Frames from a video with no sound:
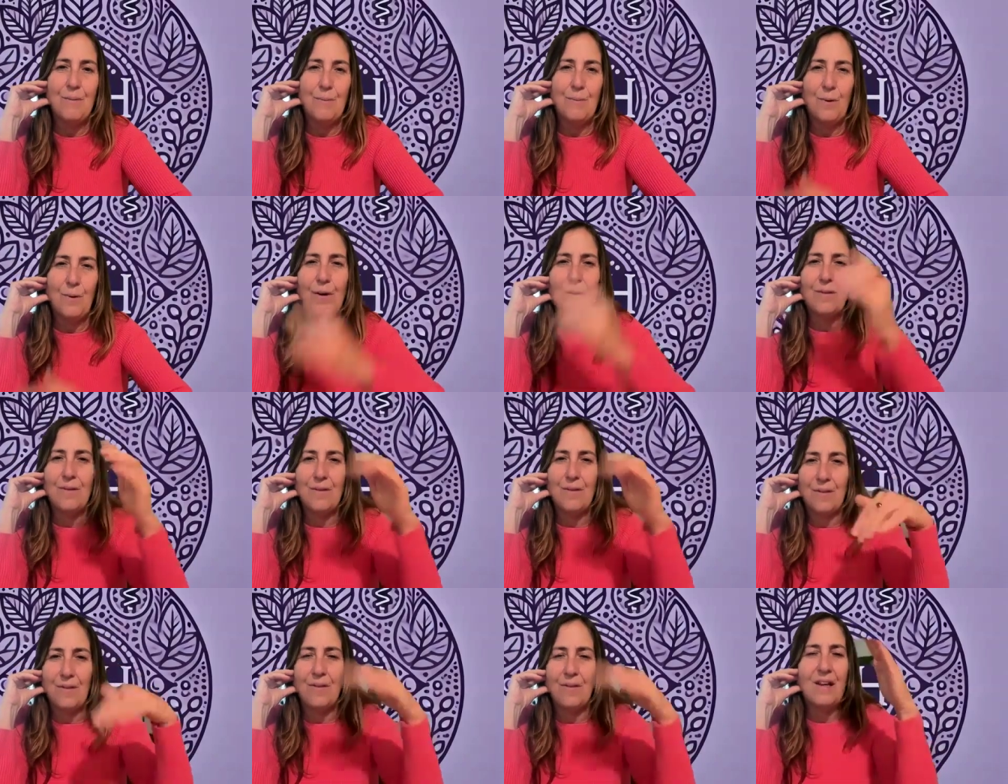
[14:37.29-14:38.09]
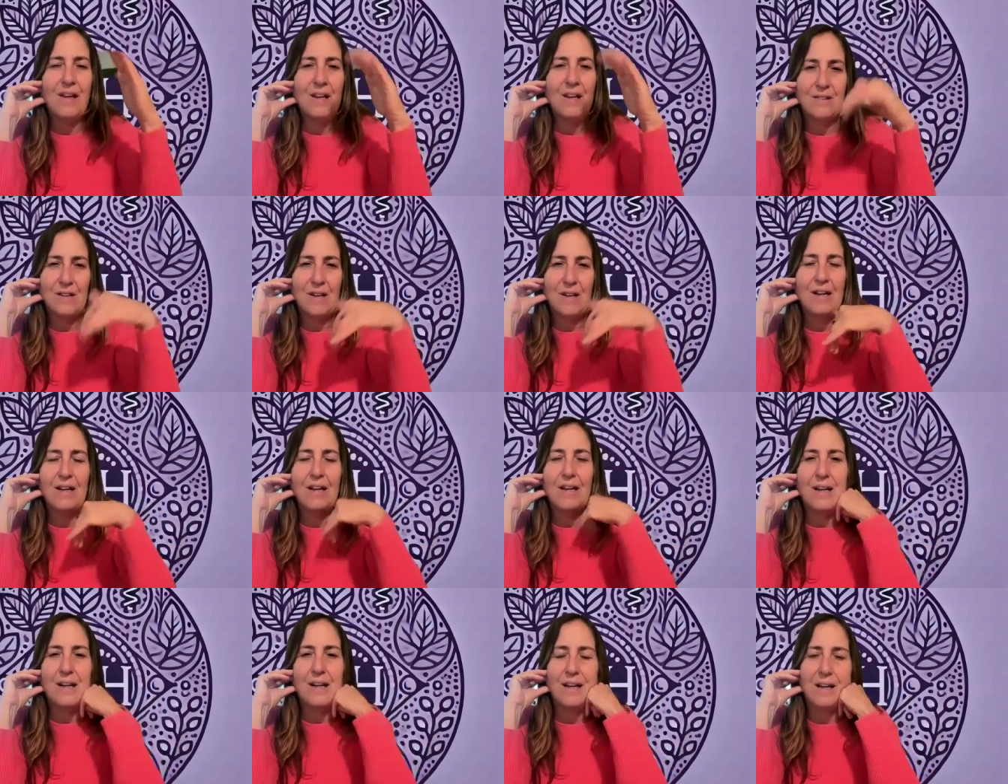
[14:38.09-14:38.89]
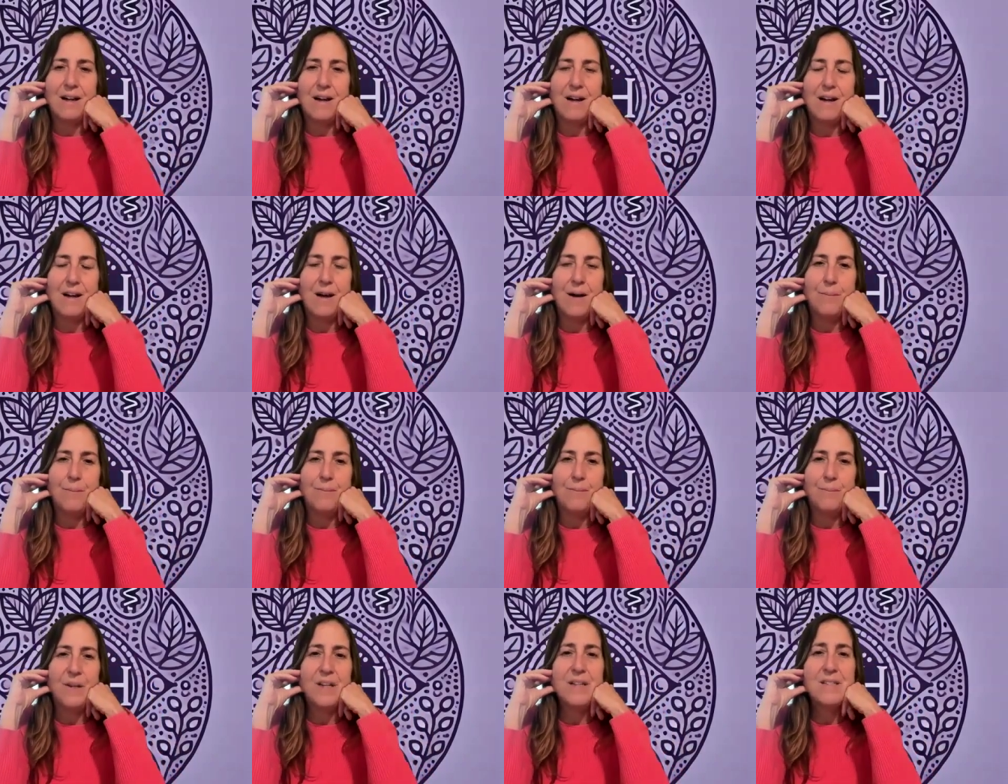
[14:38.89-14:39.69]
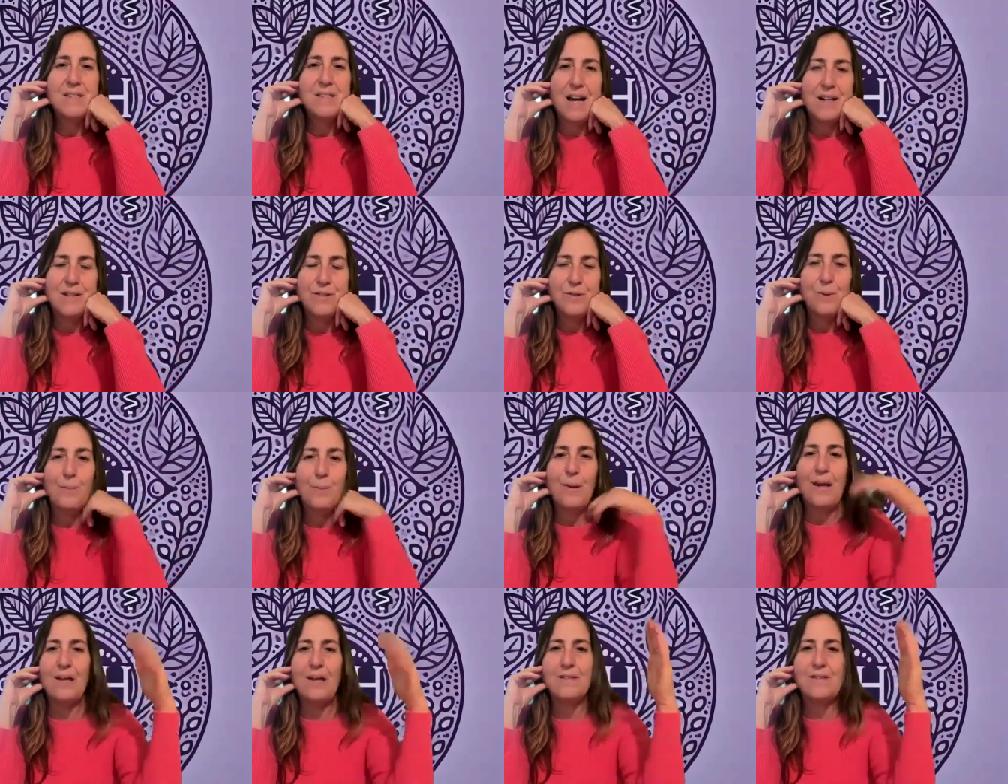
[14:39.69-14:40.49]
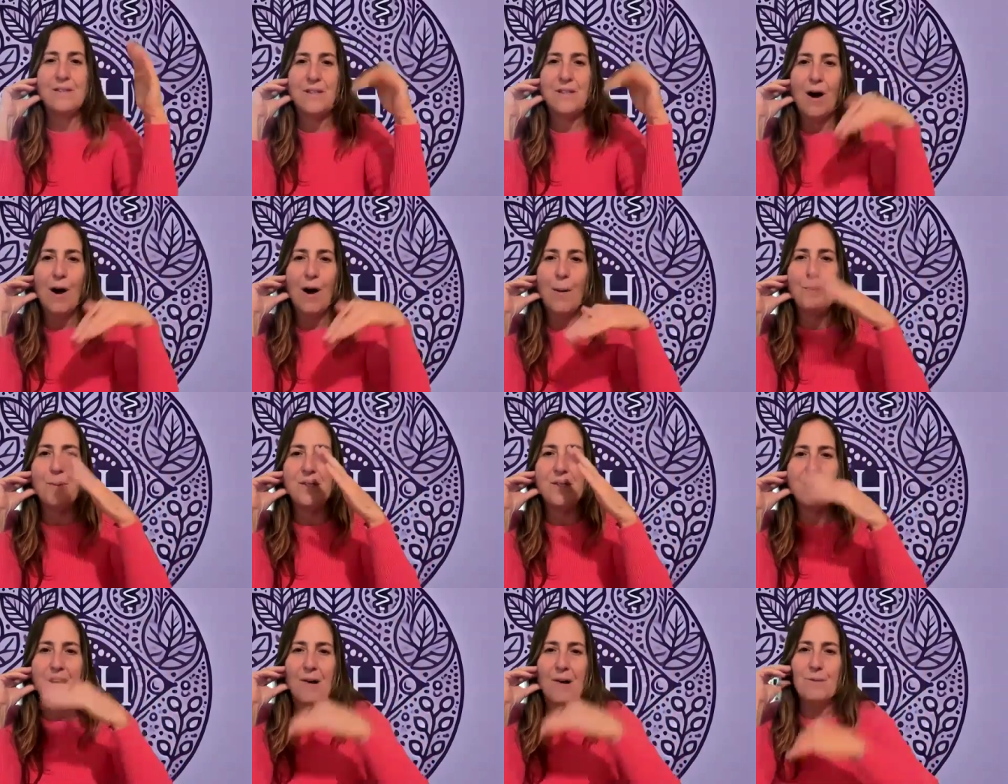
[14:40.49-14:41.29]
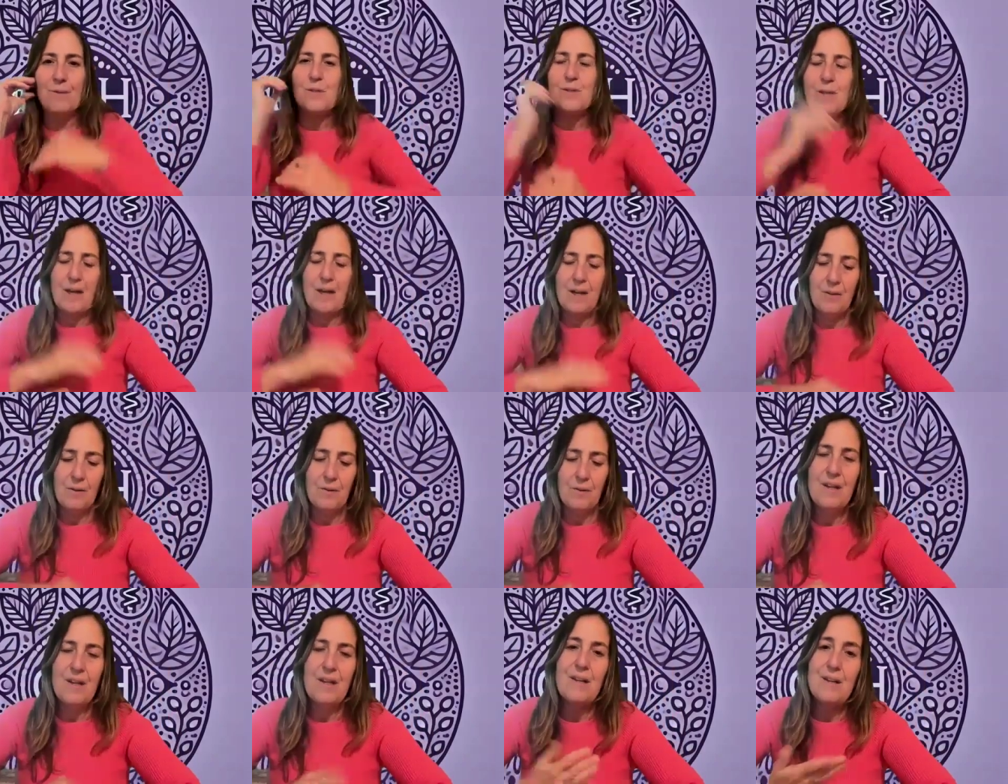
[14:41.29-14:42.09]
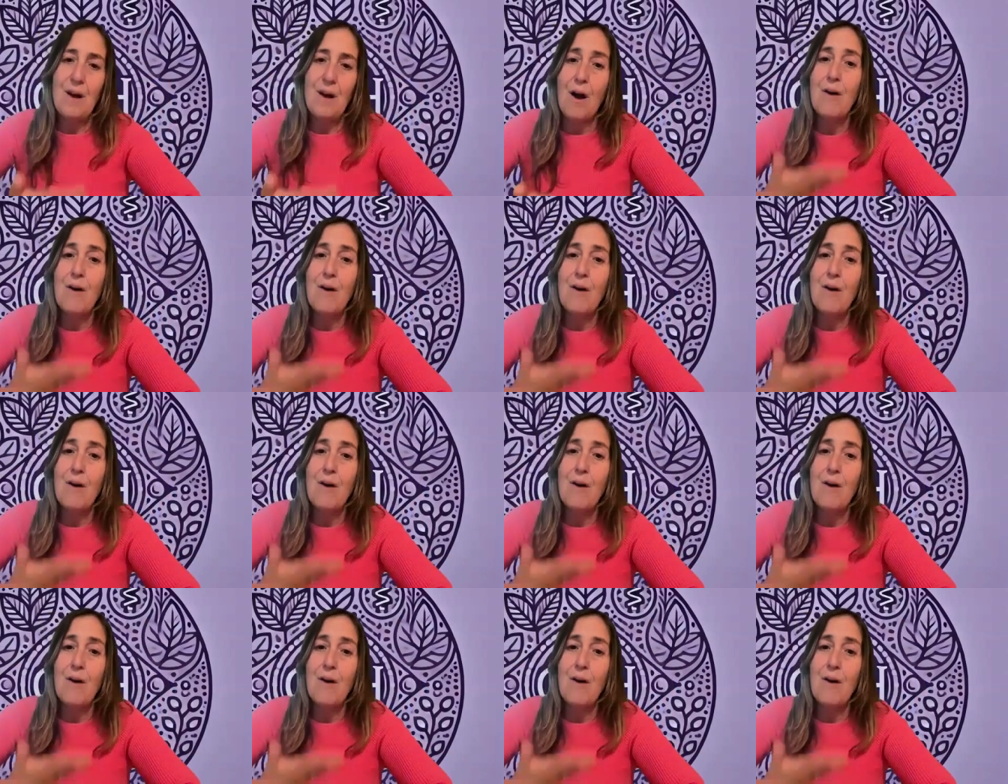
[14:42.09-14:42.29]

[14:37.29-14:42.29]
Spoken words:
where it exacerbates the up and down cycle that it